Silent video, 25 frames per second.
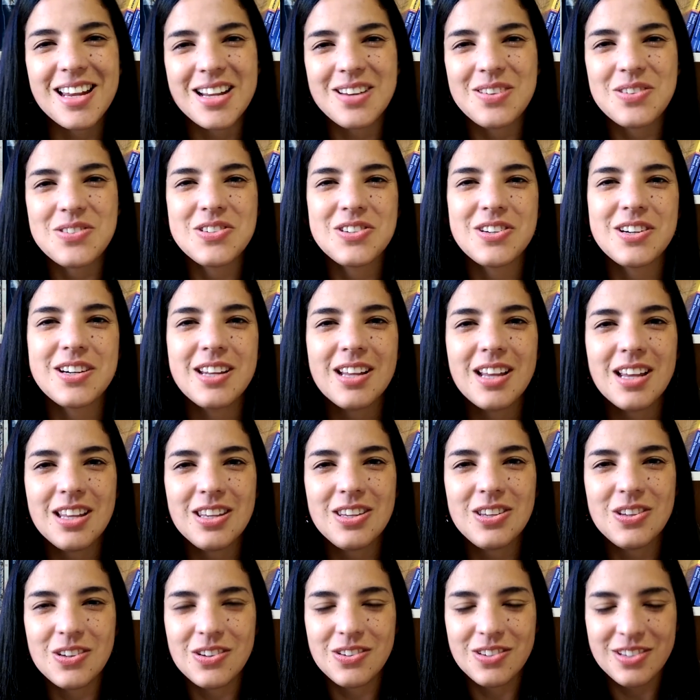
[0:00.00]
I'm sure
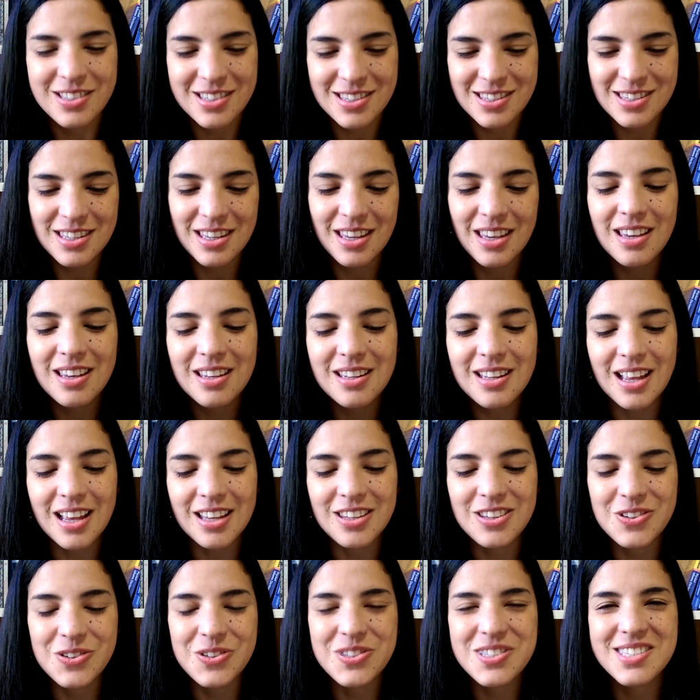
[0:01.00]
that you would see it
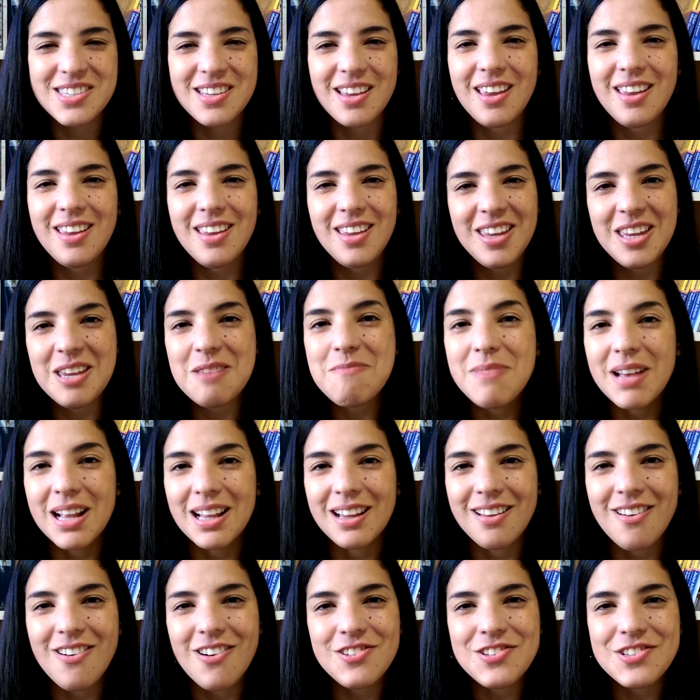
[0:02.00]
and you would say
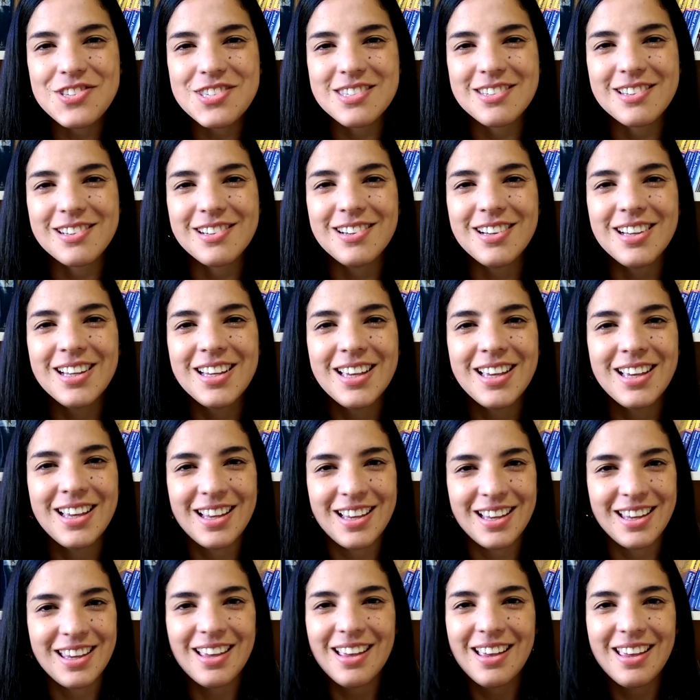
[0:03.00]
email also,
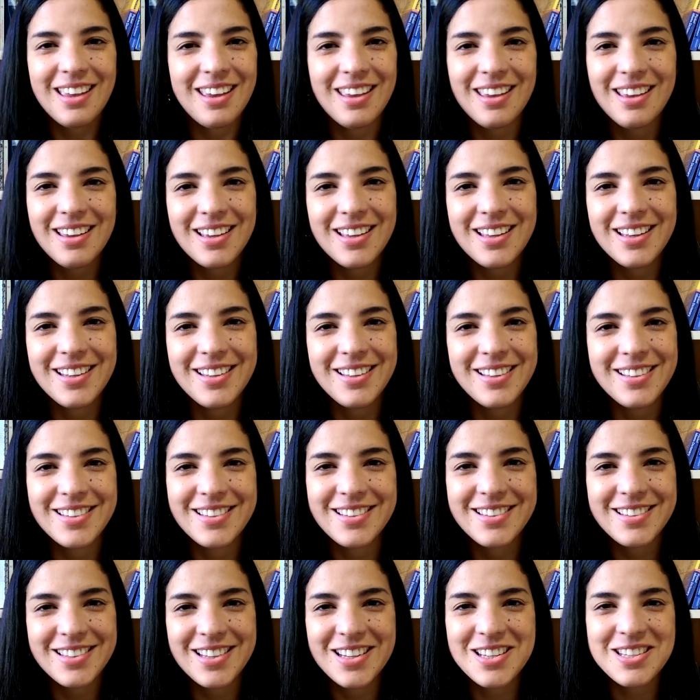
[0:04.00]
and
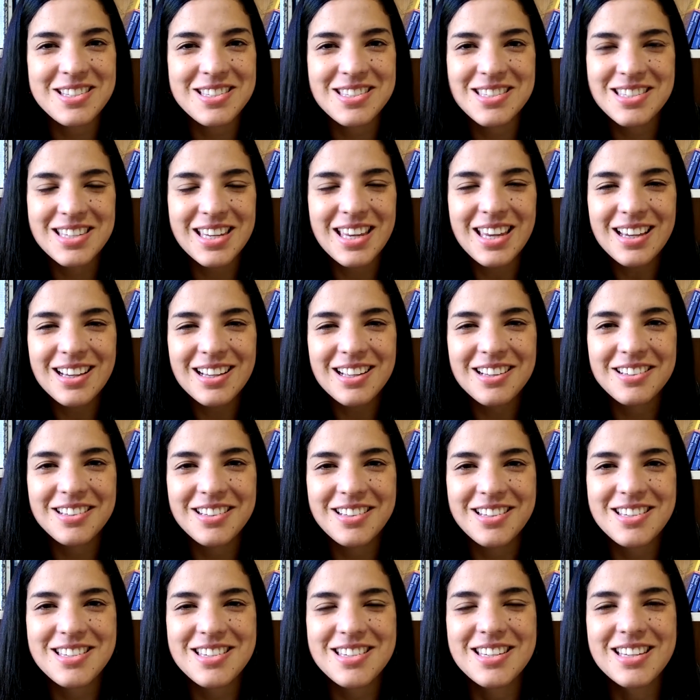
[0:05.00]
that's
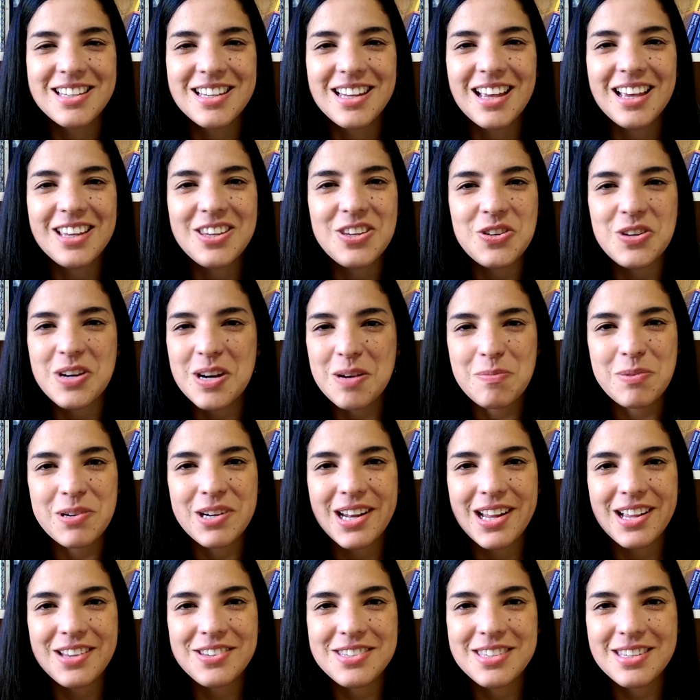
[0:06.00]
English, and you are
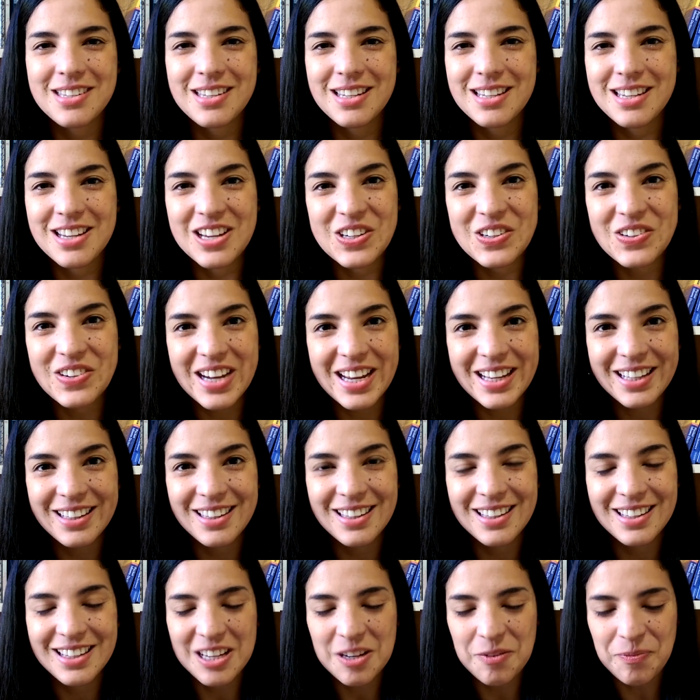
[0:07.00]
pronouncing it
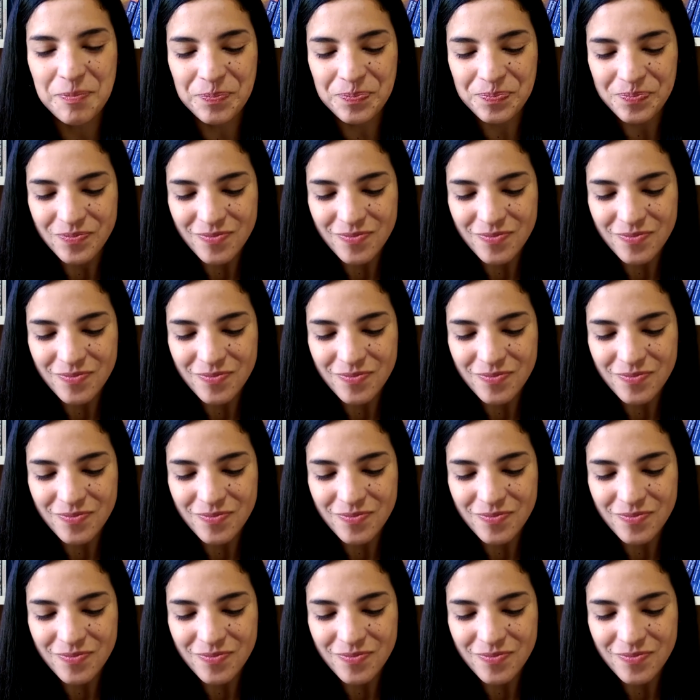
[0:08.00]
correctly.